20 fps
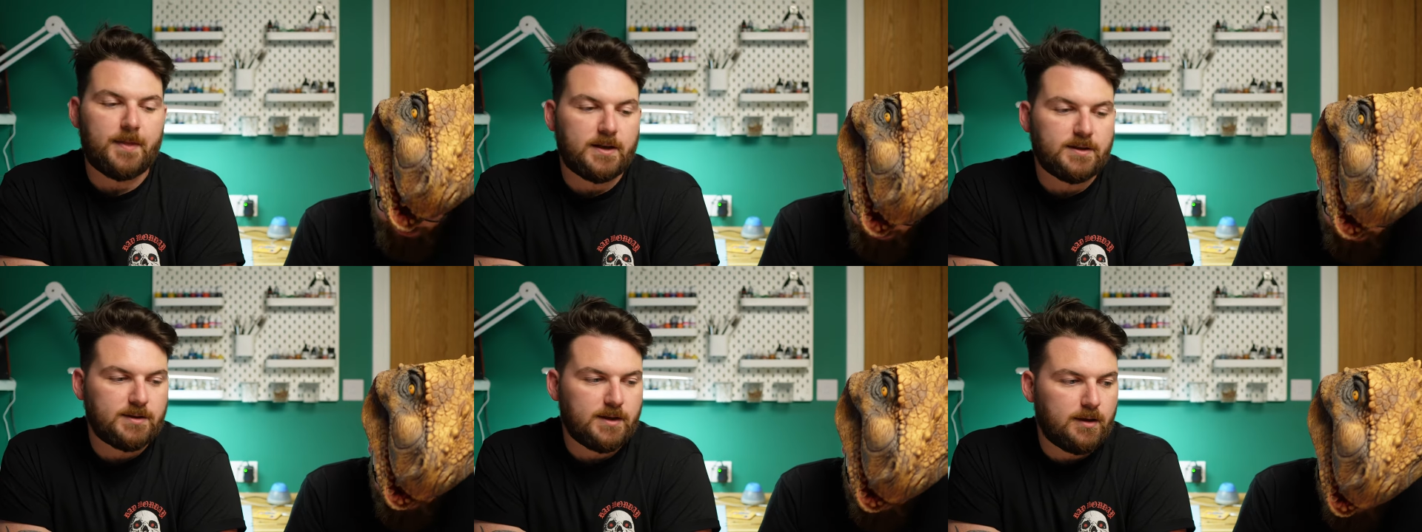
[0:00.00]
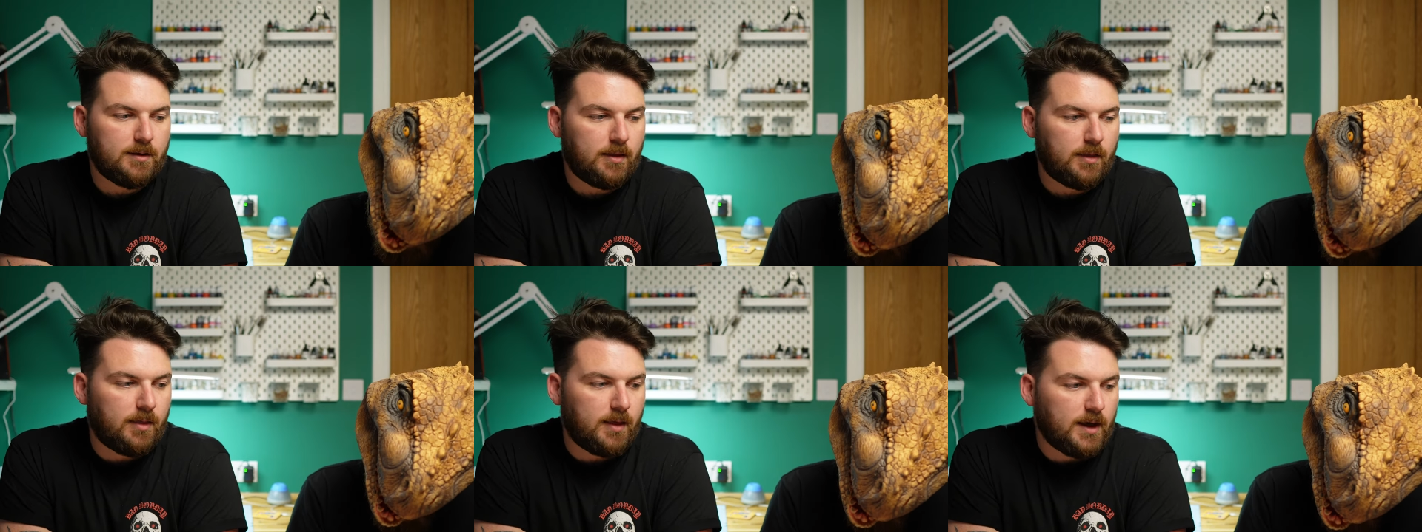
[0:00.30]
that's
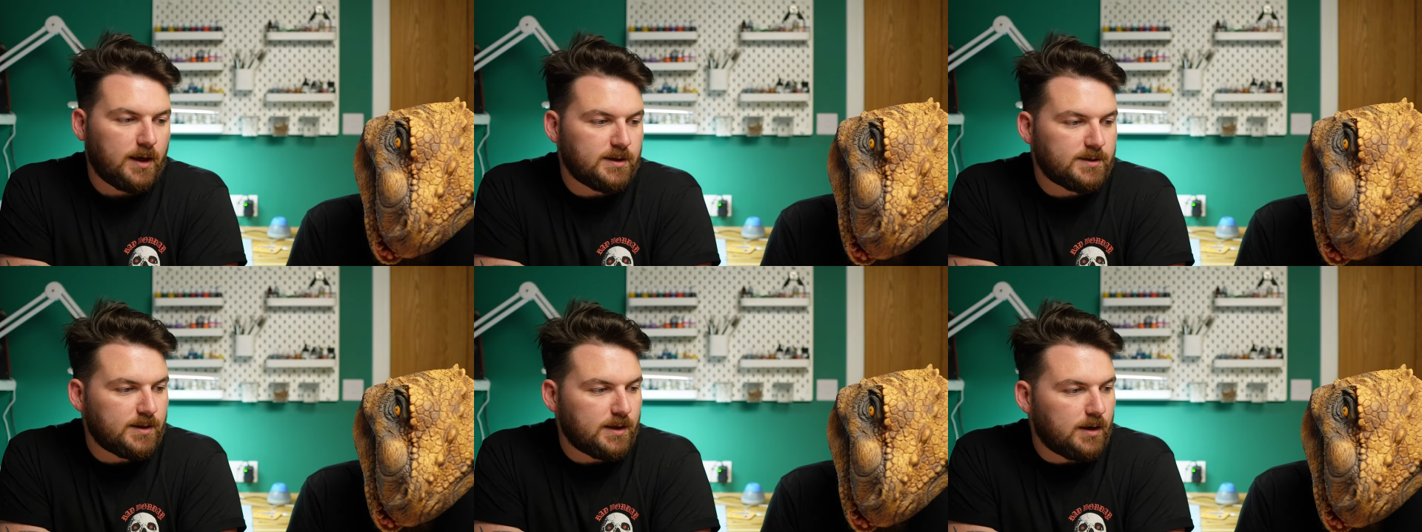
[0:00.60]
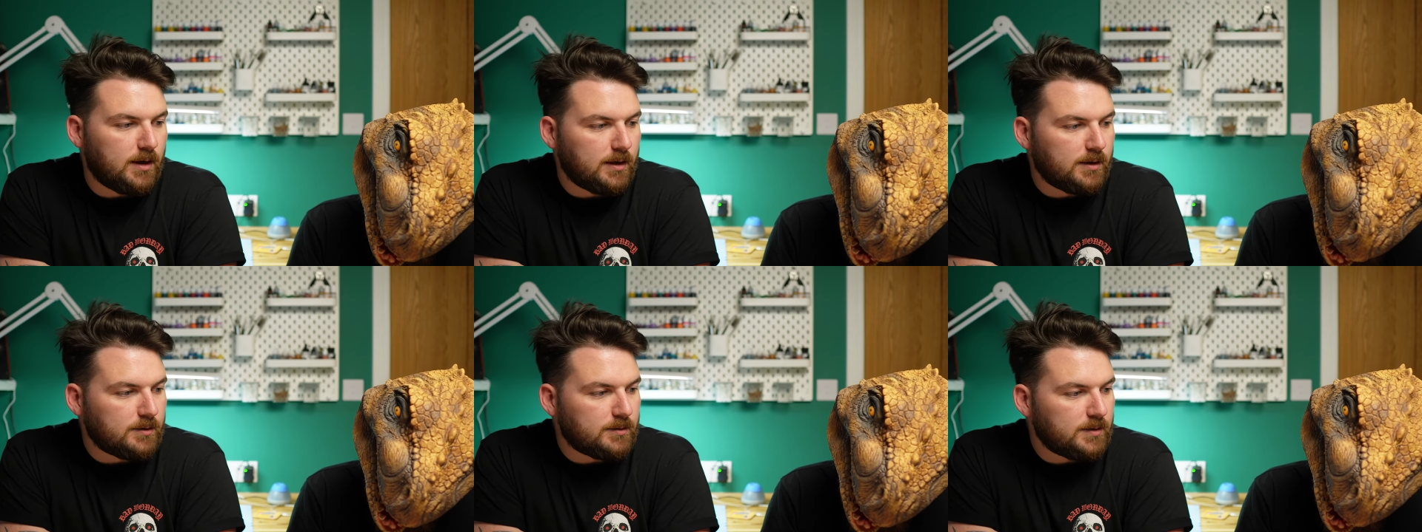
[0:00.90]
the other thing, isn't it?
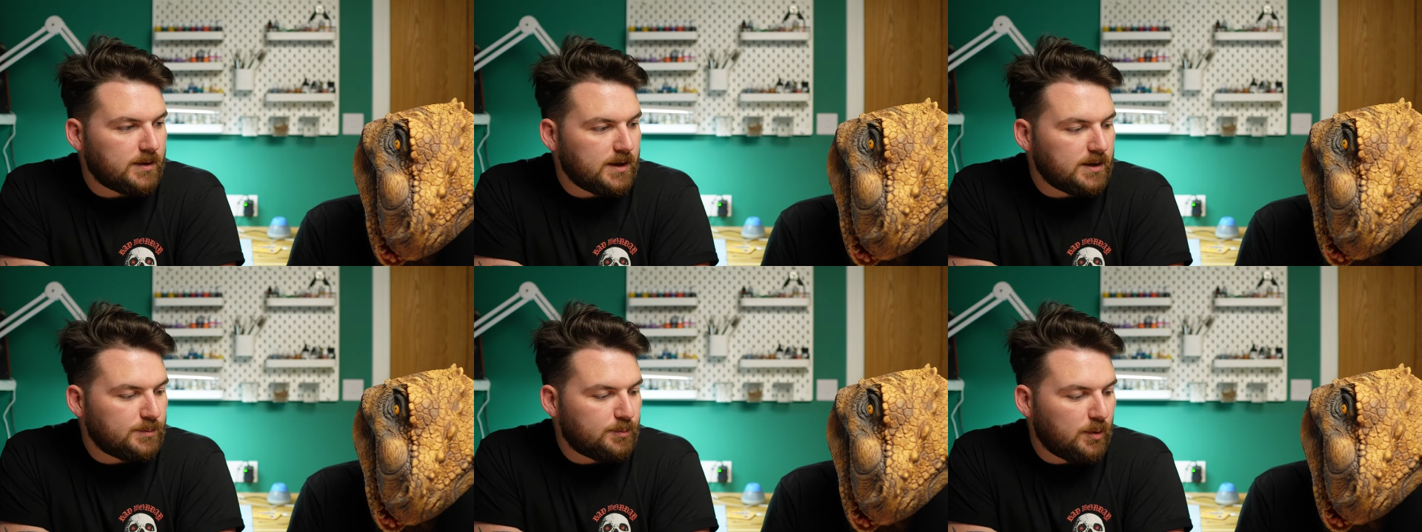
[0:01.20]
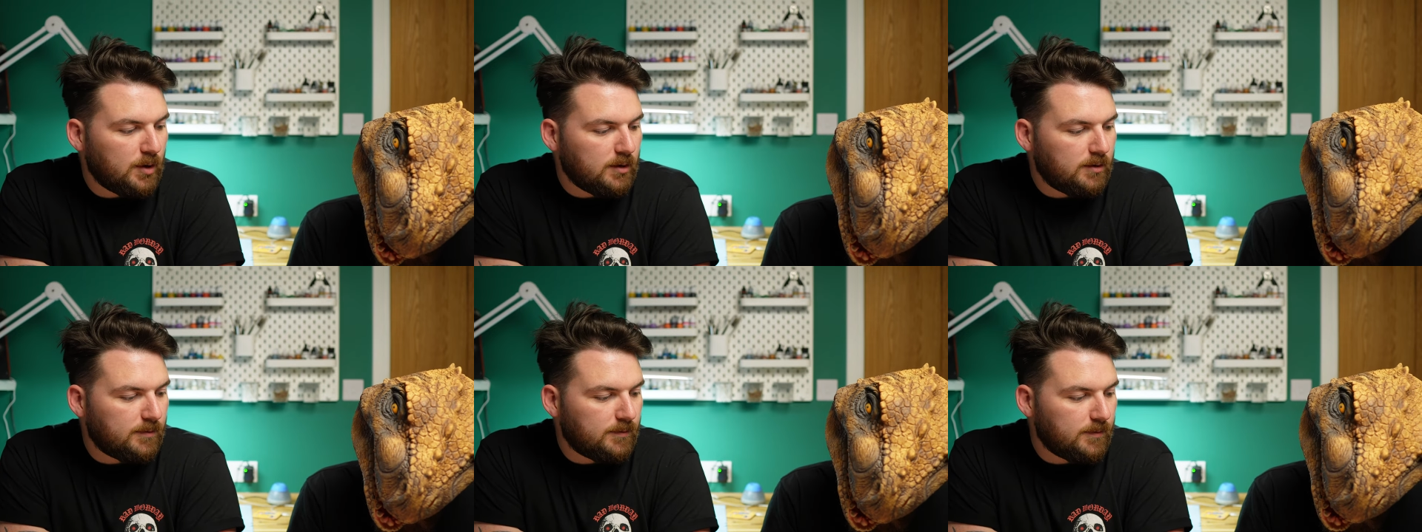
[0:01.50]
Like these
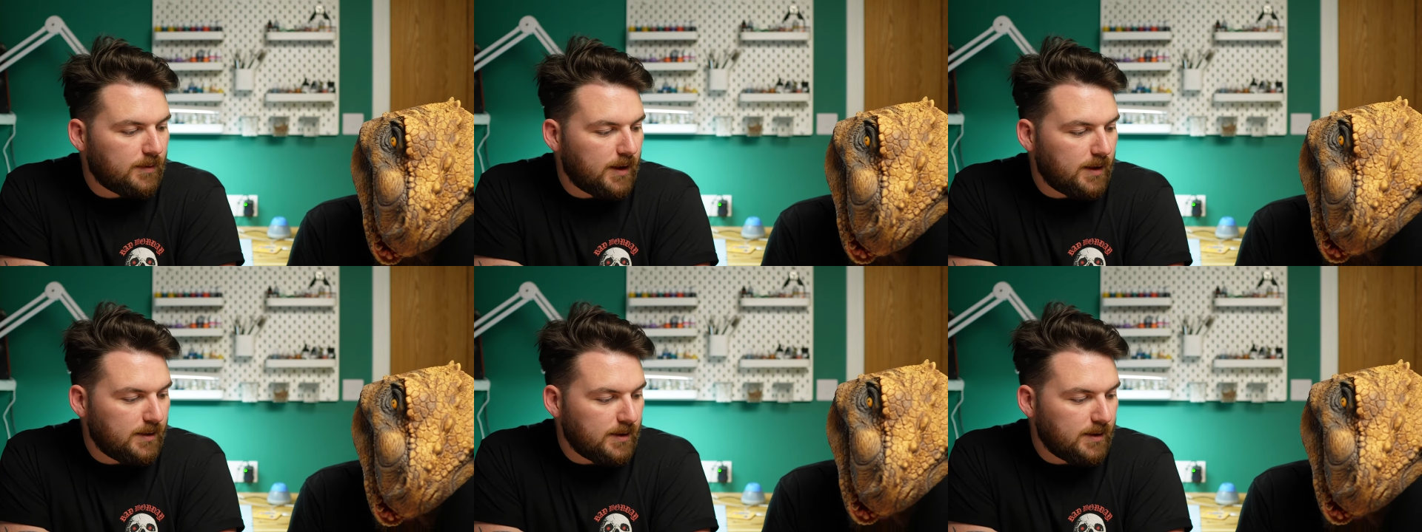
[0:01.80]
beautiful, uh,